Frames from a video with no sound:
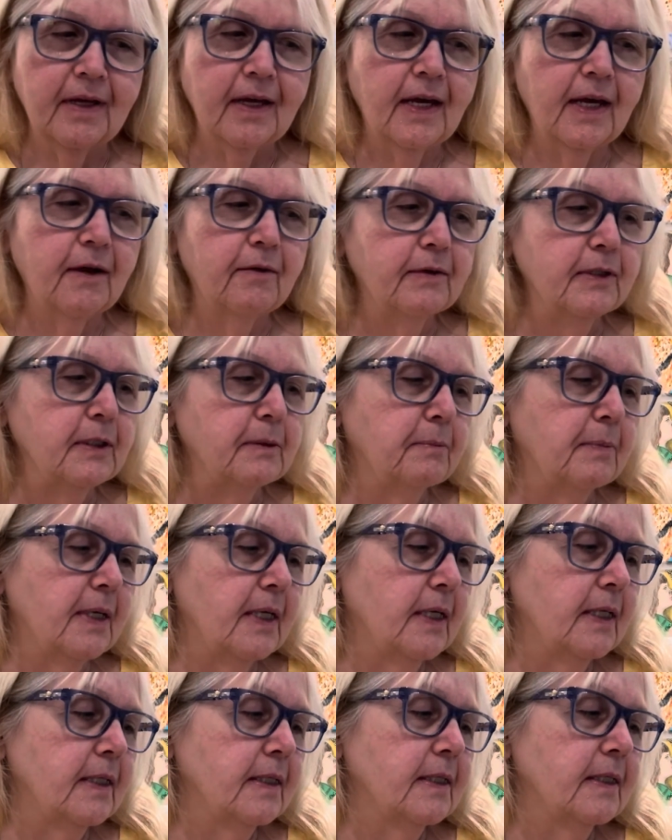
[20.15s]
It was a
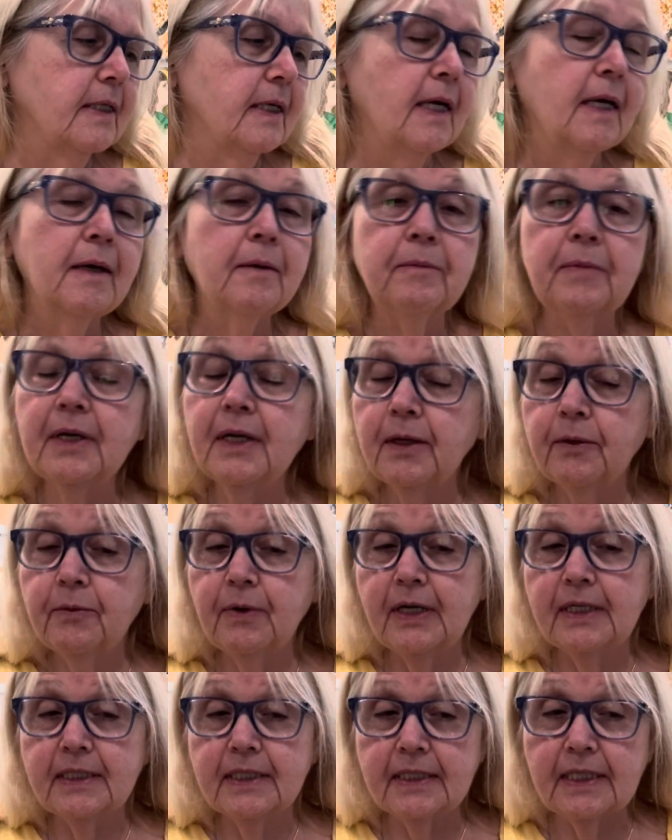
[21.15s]
bust. But
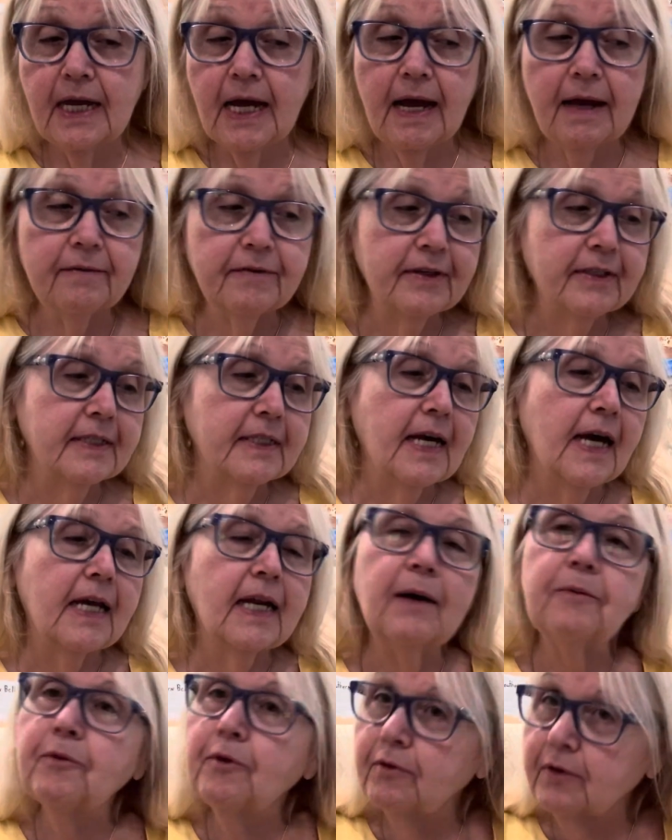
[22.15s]
anyway, today I've decided
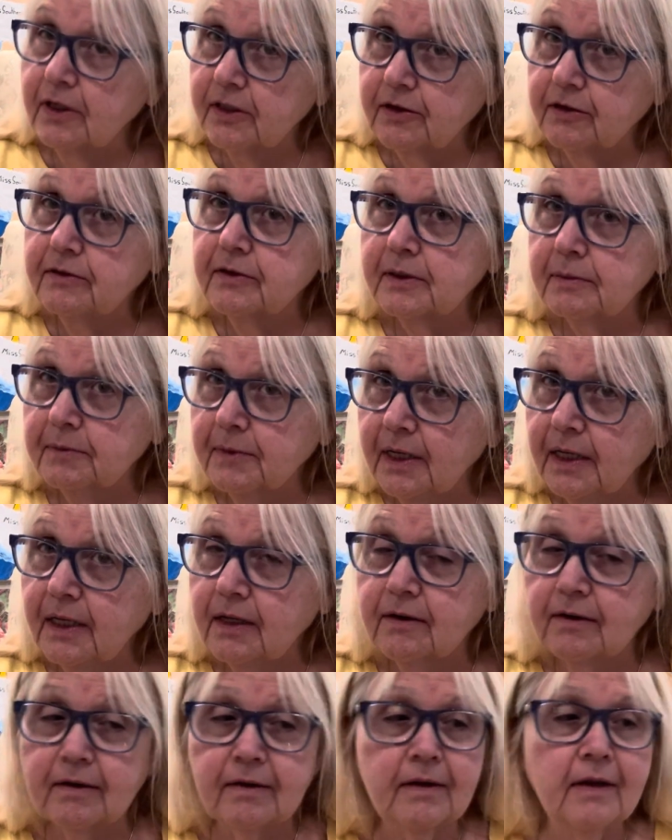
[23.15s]
I'm going to do some
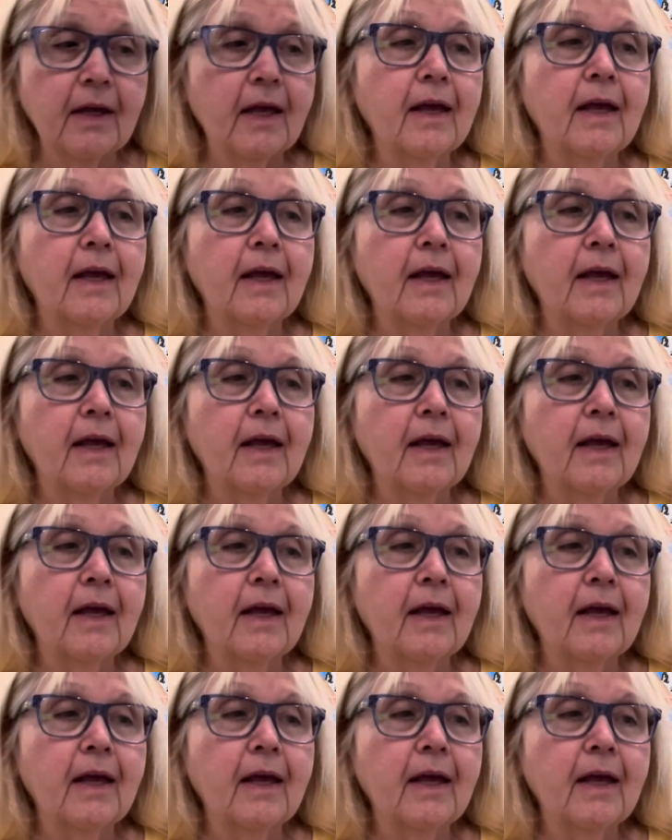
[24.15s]
coloring